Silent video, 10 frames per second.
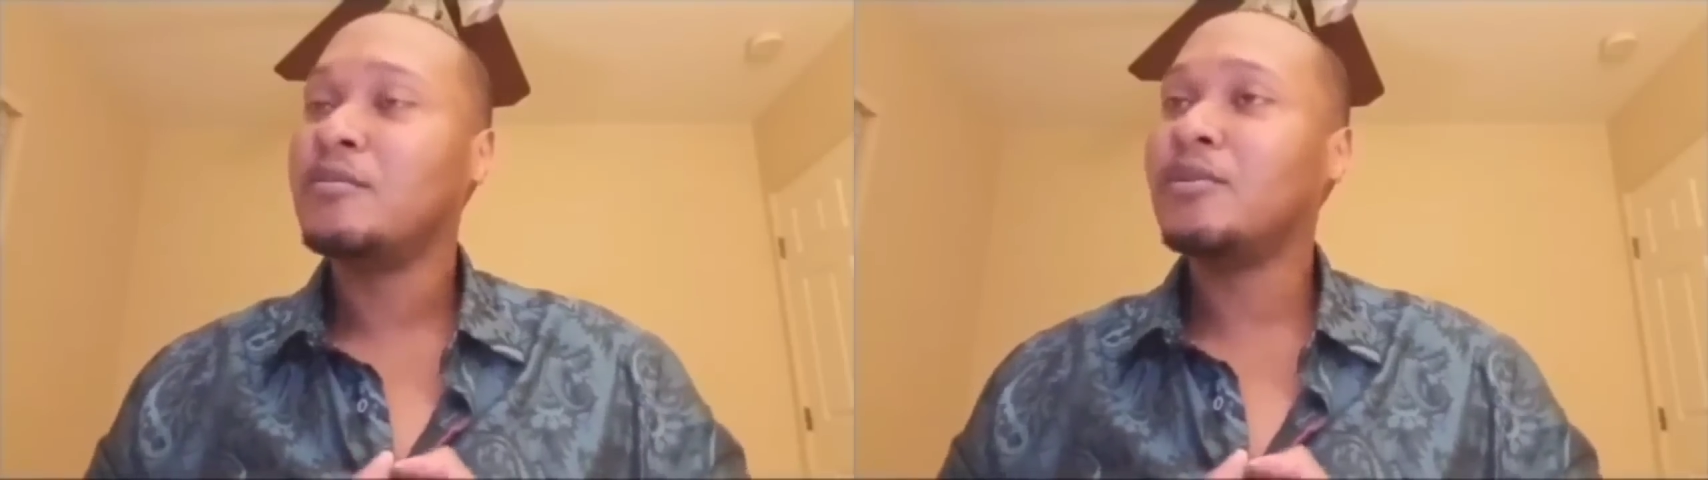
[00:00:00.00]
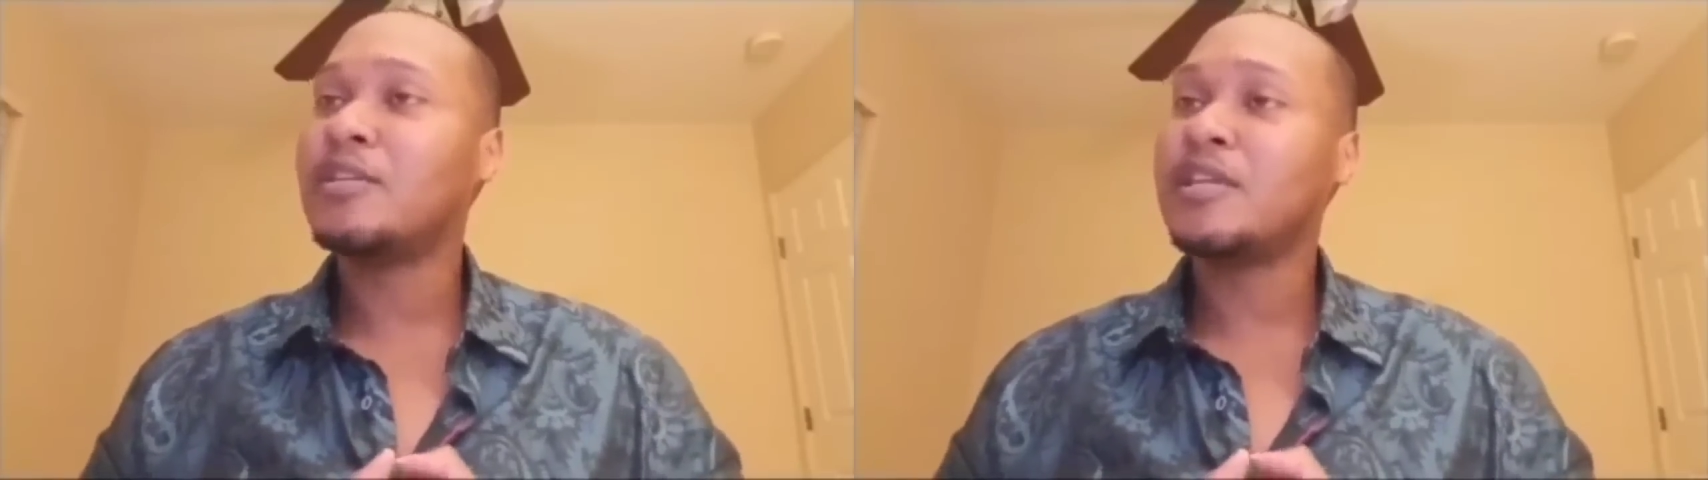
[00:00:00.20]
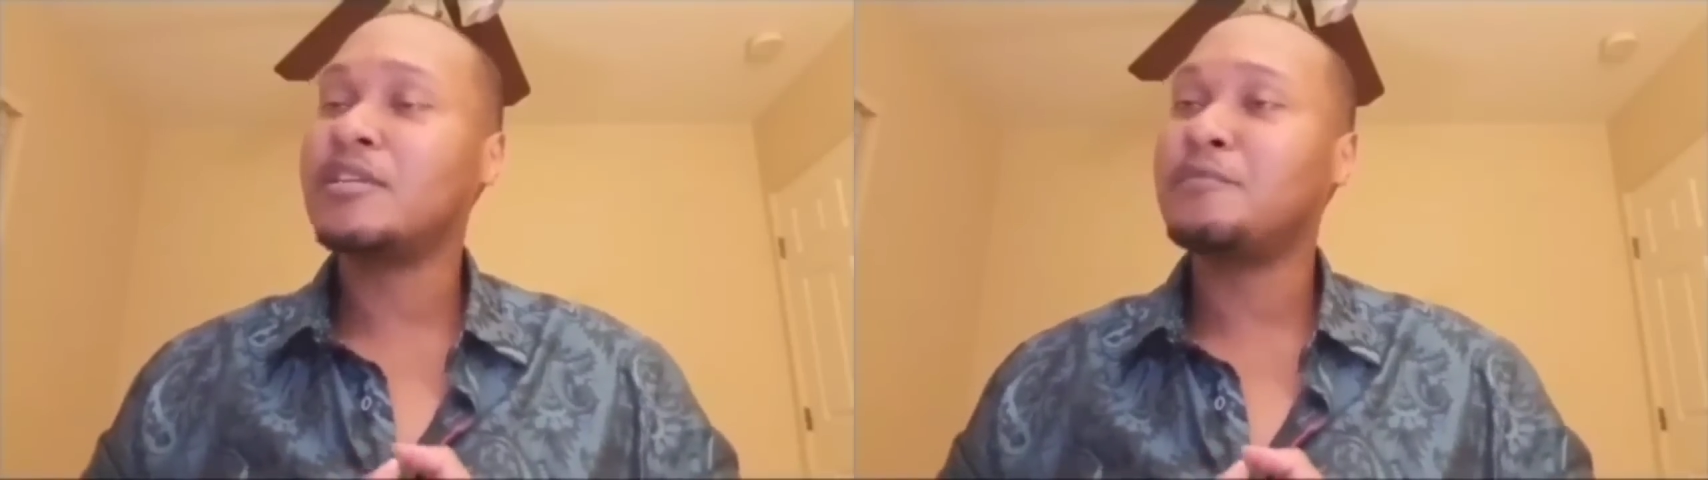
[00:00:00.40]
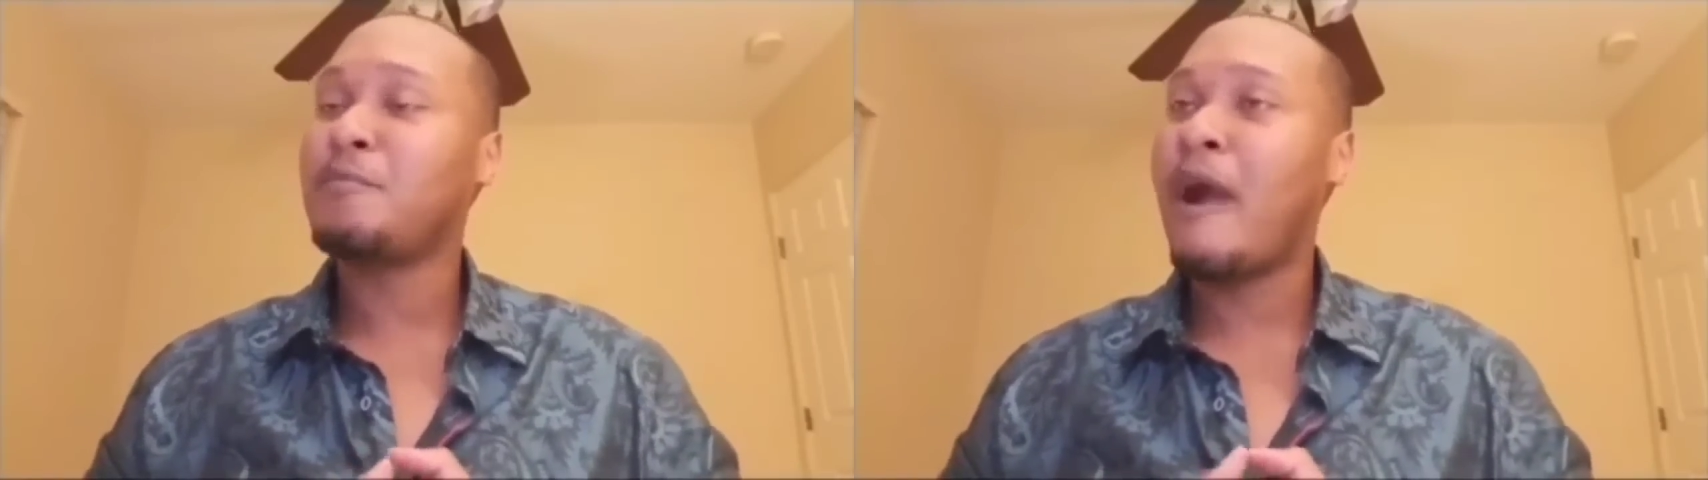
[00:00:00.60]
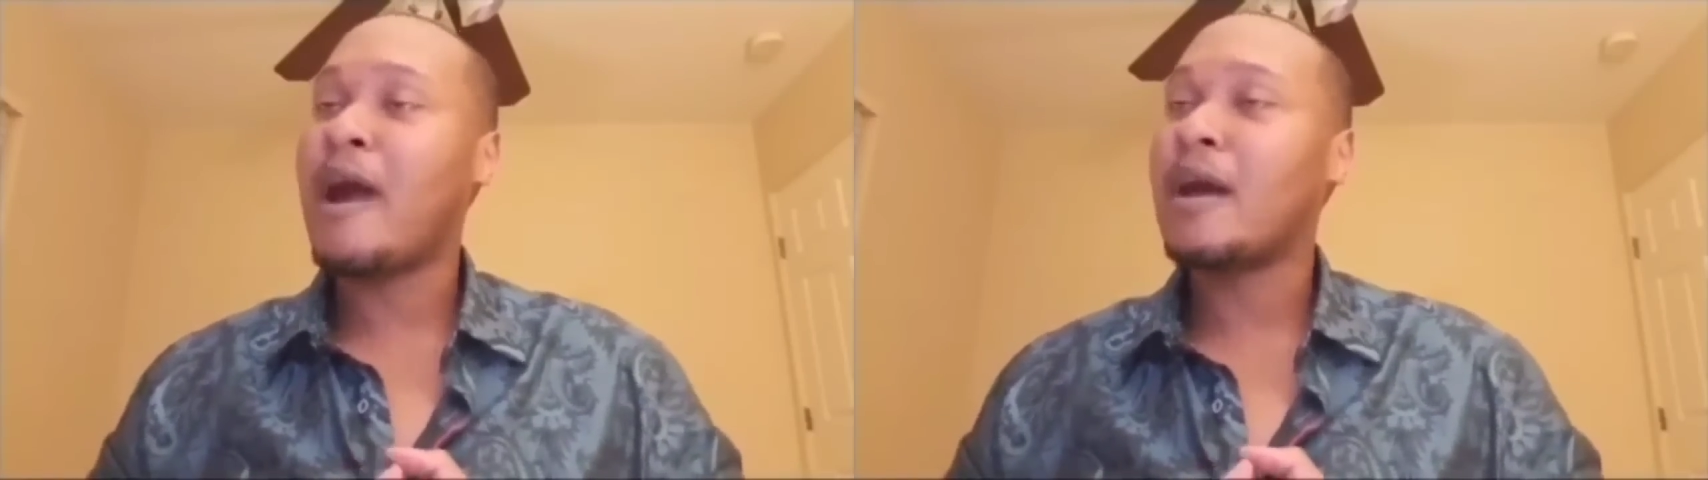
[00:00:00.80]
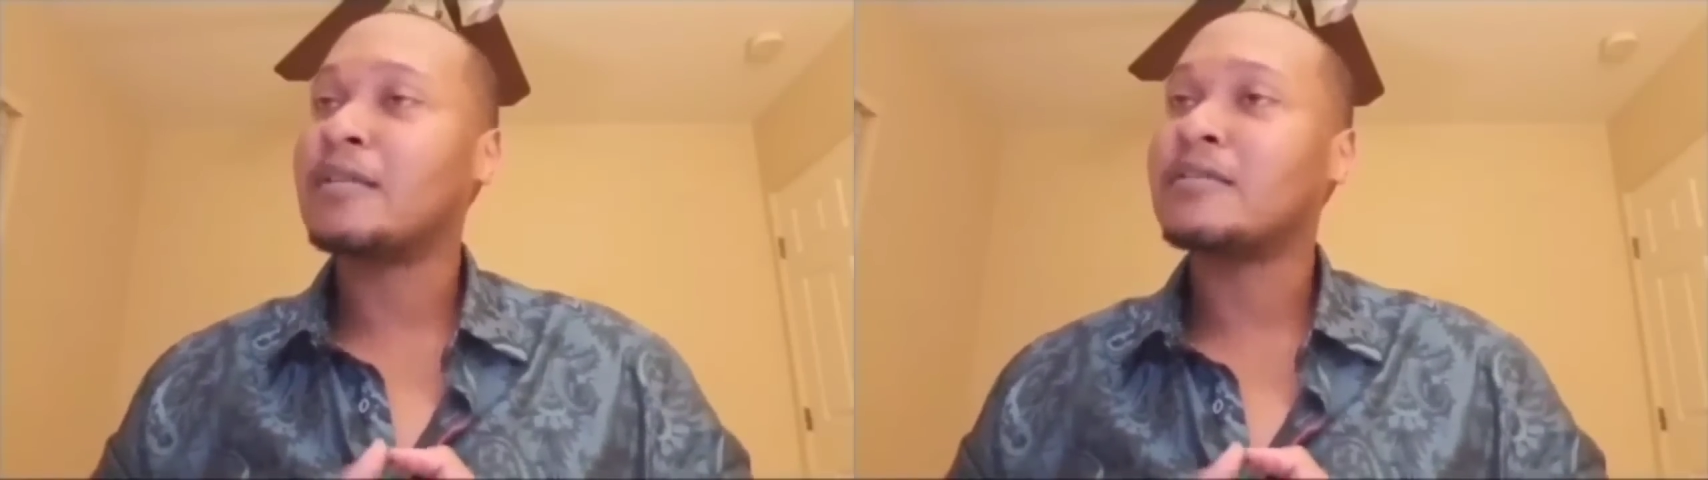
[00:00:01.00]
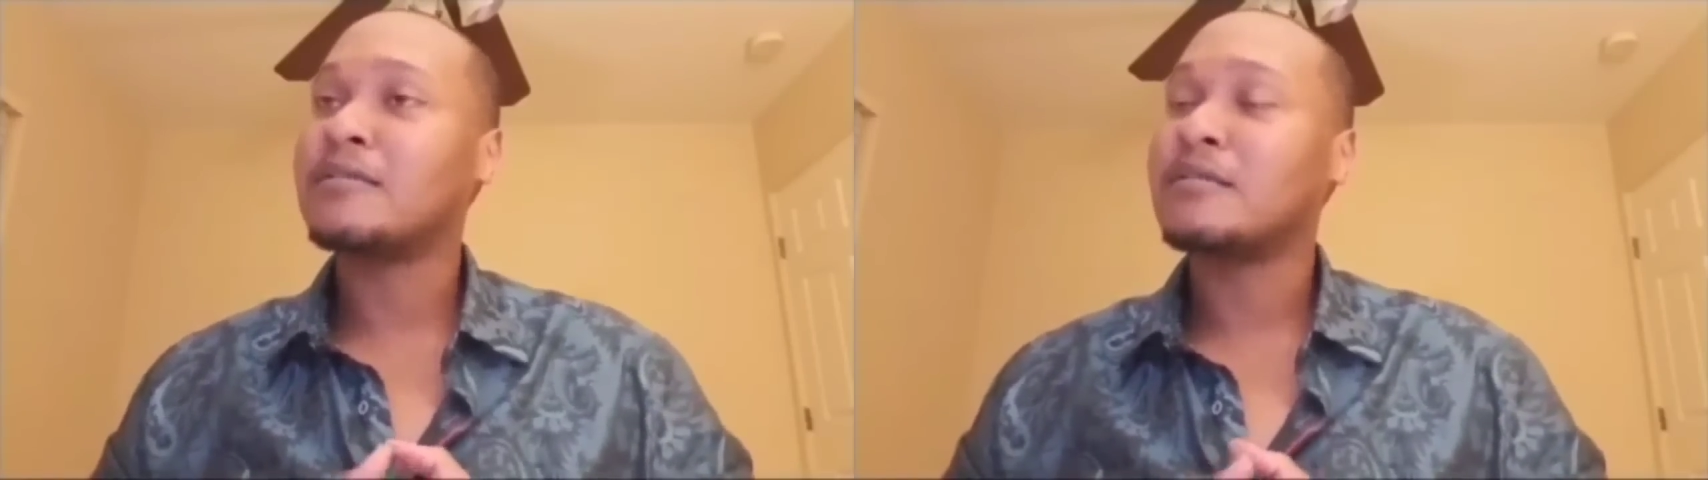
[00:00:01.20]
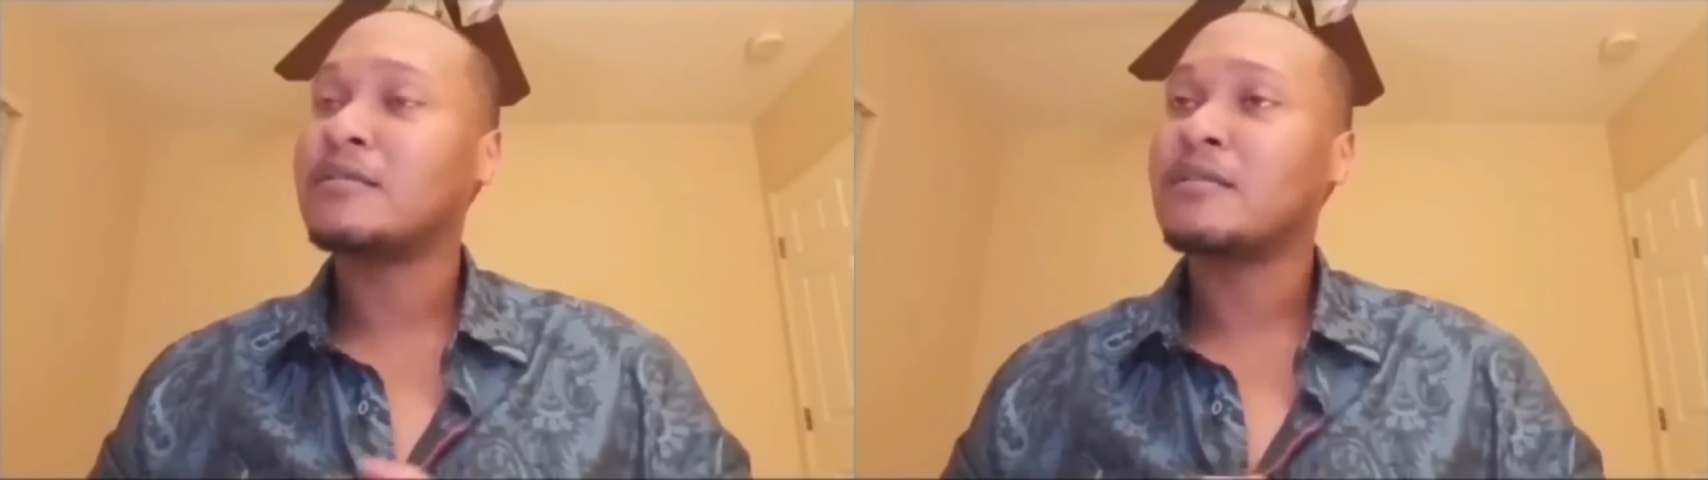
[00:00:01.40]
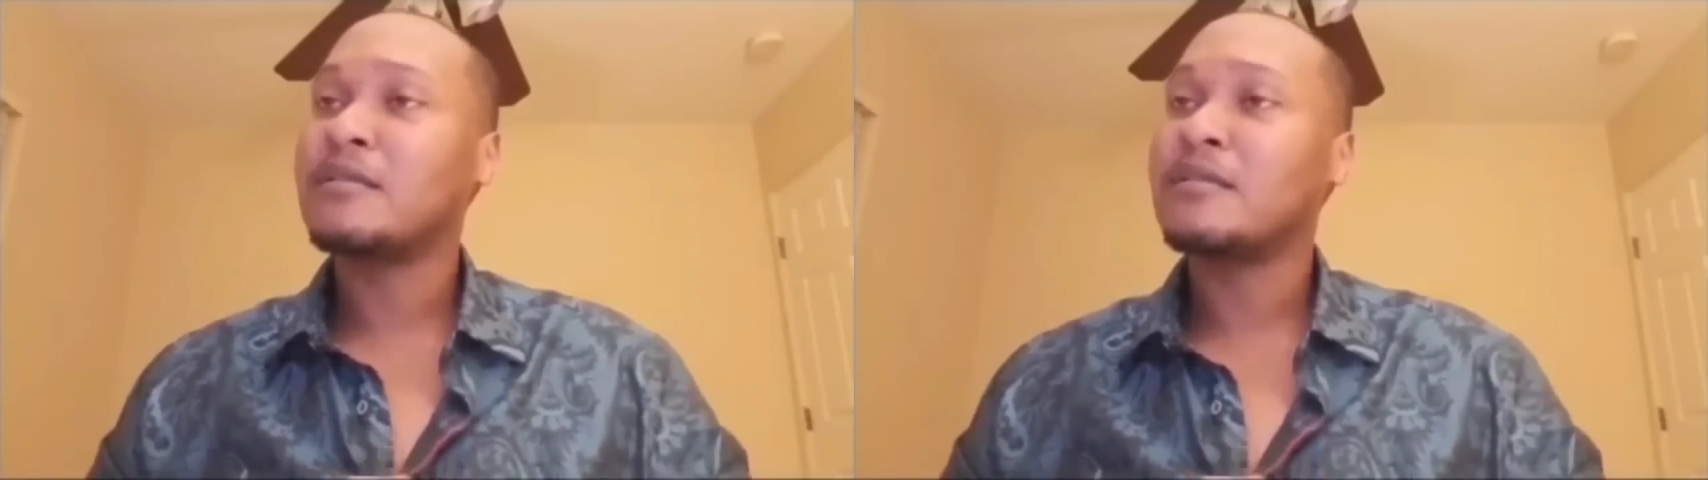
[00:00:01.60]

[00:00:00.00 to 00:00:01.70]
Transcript: with these broads.